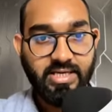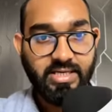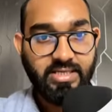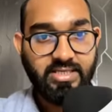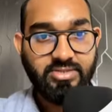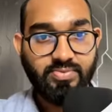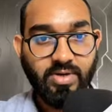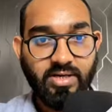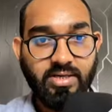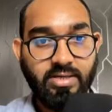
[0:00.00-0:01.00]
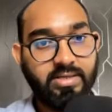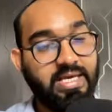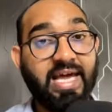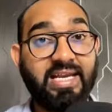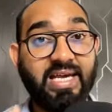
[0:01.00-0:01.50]
this one.
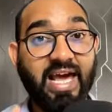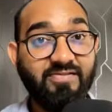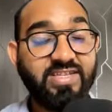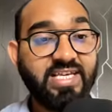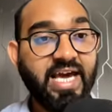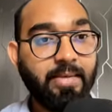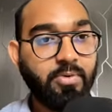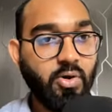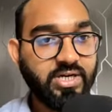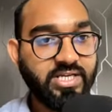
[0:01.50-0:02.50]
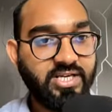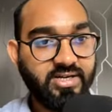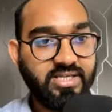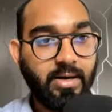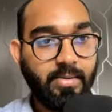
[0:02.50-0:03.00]
And everything I have got here,
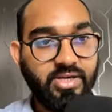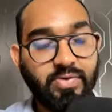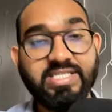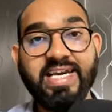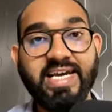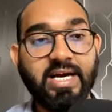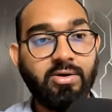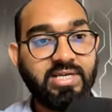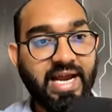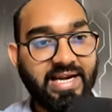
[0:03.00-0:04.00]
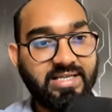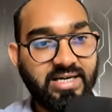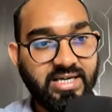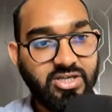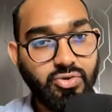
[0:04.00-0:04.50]
the USD account and
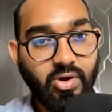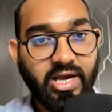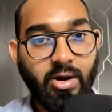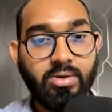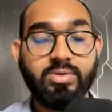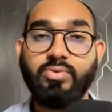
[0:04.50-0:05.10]
the Euro account,